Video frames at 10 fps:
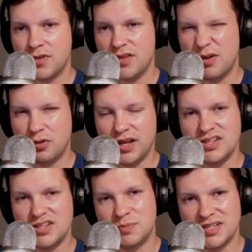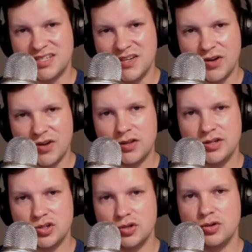that related specifically
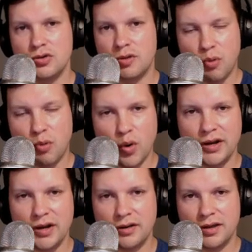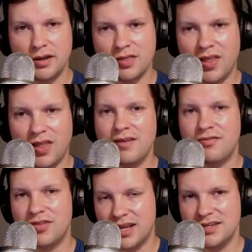to the point in life
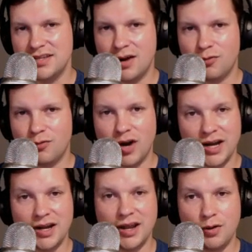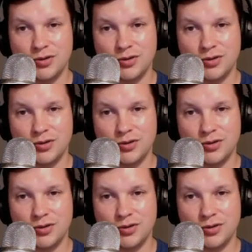that he's at right now,